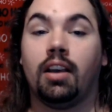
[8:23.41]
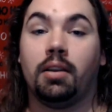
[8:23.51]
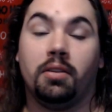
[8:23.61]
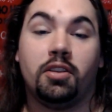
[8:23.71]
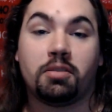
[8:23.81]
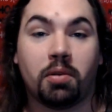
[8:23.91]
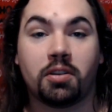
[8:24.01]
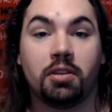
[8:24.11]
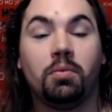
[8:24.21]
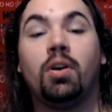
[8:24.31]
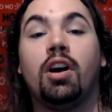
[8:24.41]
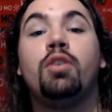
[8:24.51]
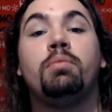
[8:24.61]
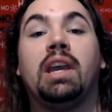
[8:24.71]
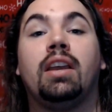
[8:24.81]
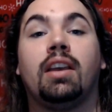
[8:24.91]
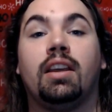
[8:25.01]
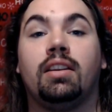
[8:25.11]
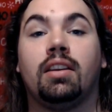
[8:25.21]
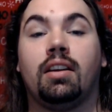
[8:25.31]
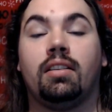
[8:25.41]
this person will owe me, and